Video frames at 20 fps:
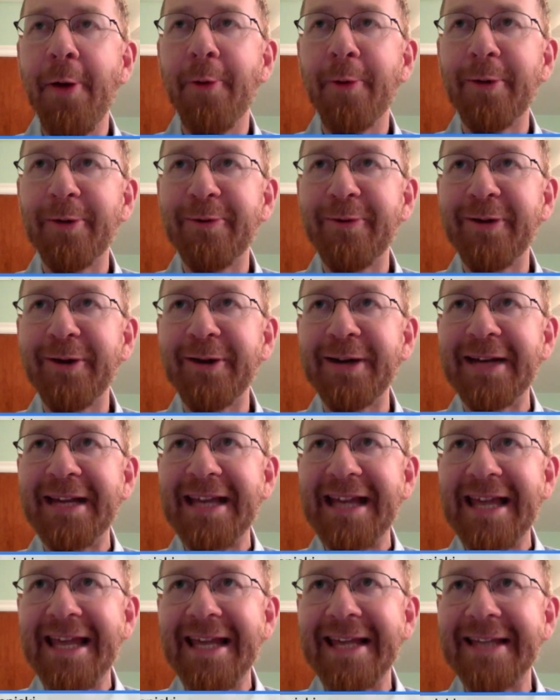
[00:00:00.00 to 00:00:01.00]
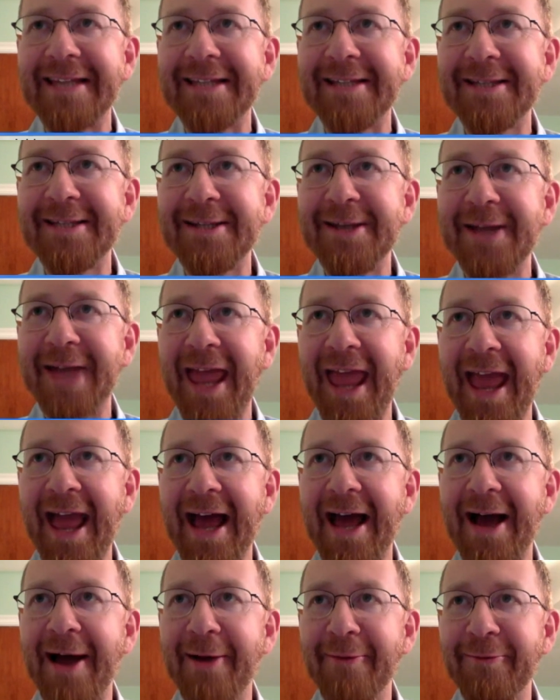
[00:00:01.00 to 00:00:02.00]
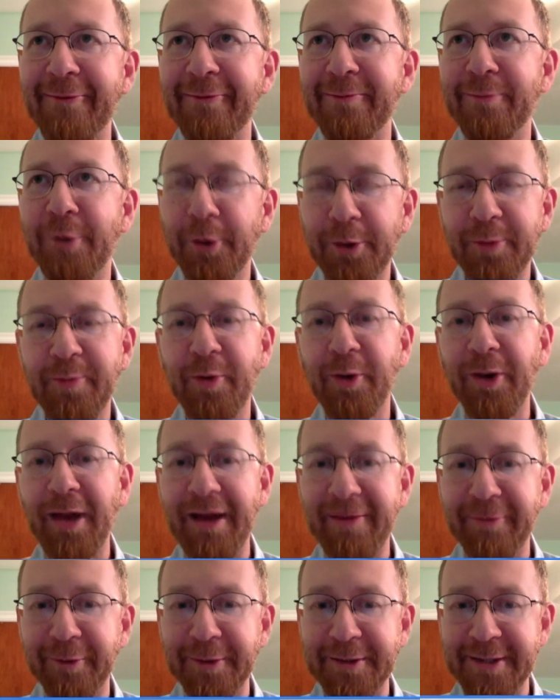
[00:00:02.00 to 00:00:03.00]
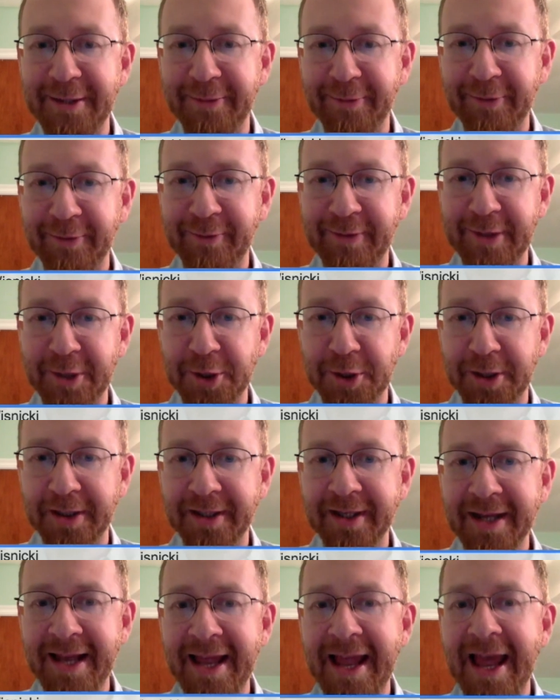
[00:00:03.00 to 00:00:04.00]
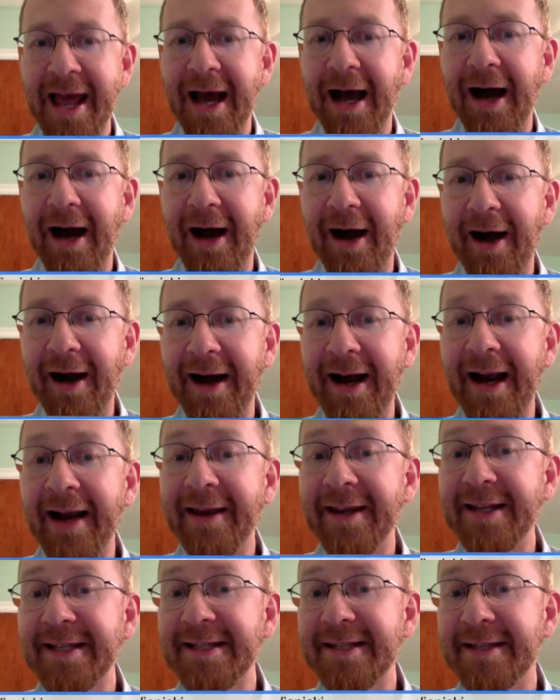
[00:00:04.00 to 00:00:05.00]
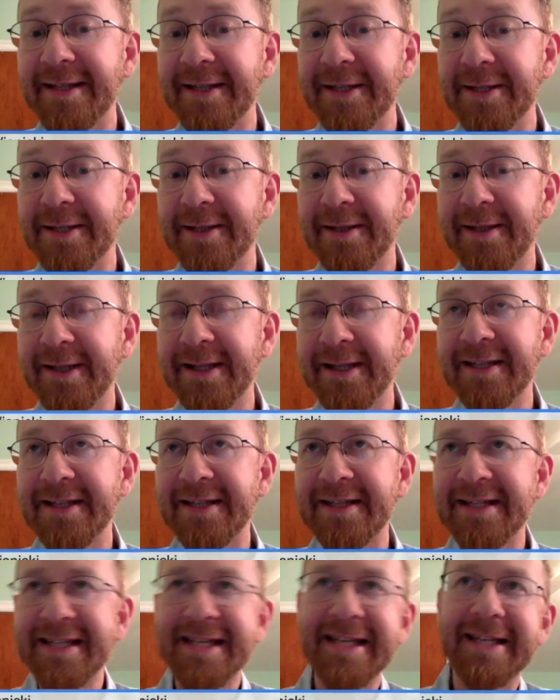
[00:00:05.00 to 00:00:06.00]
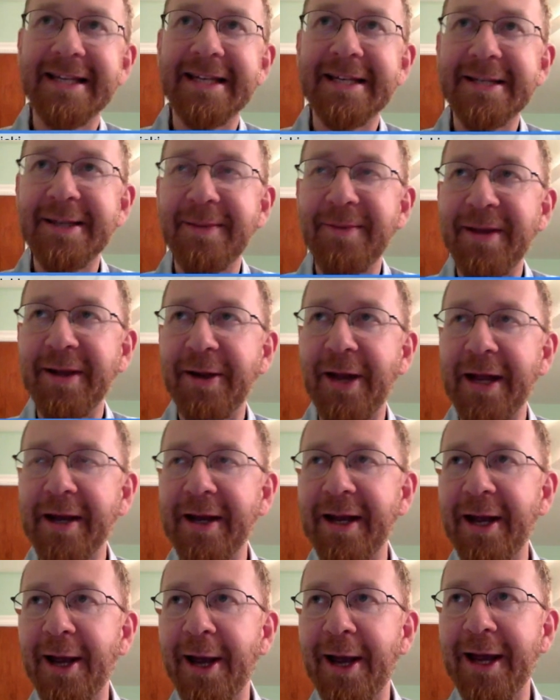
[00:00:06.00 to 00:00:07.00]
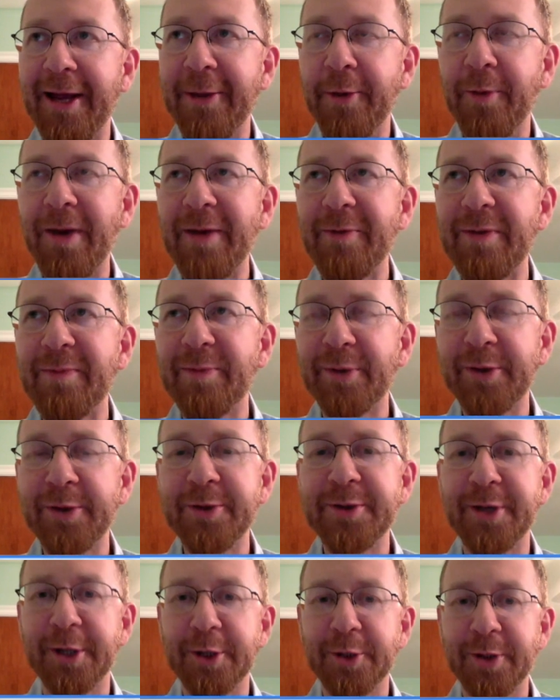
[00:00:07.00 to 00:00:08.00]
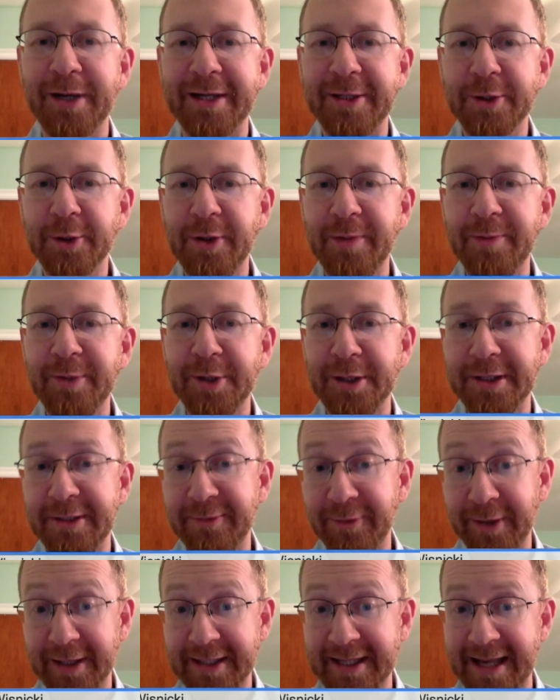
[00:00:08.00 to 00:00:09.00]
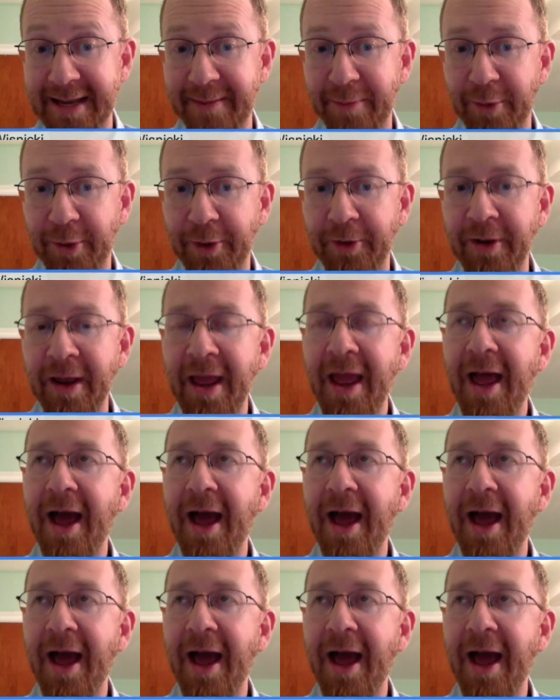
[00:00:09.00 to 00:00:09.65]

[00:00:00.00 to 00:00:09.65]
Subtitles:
we're very keen to have multiple levels of revision. And this is seen in something like, in the way we produce our transcriptions, for example,